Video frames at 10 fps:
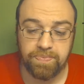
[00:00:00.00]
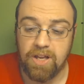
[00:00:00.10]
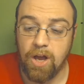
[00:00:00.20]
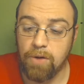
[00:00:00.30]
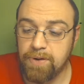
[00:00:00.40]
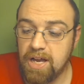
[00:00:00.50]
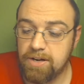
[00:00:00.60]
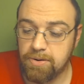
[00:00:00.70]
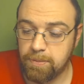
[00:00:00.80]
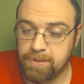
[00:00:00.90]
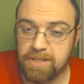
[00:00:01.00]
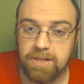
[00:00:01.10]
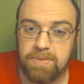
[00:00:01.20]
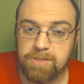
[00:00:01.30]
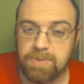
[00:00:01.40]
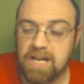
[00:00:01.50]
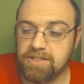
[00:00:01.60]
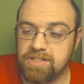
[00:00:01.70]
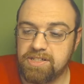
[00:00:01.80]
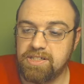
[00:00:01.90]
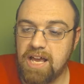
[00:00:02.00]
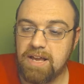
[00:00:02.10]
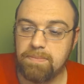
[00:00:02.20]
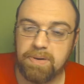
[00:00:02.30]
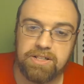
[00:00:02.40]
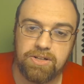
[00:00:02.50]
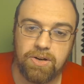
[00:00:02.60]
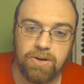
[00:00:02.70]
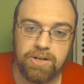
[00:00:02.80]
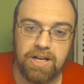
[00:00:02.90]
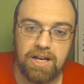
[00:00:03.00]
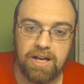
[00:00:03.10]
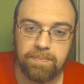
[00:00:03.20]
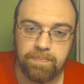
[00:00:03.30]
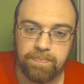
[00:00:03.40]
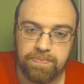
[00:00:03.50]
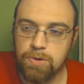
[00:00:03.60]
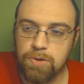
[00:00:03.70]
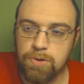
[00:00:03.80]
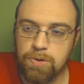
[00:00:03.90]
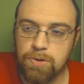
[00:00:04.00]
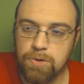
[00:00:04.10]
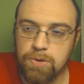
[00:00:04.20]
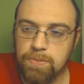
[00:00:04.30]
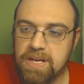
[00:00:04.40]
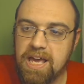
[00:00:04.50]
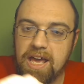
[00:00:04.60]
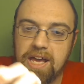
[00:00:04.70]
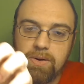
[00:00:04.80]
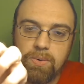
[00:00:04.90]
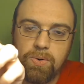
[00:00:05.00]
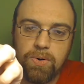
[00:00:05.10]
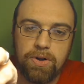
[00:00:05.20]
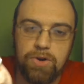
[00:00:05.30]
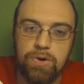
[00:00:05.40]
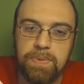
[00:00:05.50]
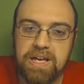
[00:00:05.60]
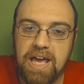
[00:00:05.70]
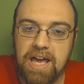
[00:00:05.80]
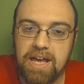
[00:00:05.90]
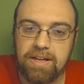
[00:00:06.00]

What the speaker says: Hopefully I don't completely mispronounce this name, but it's called either Ubi cake or Ubi cake.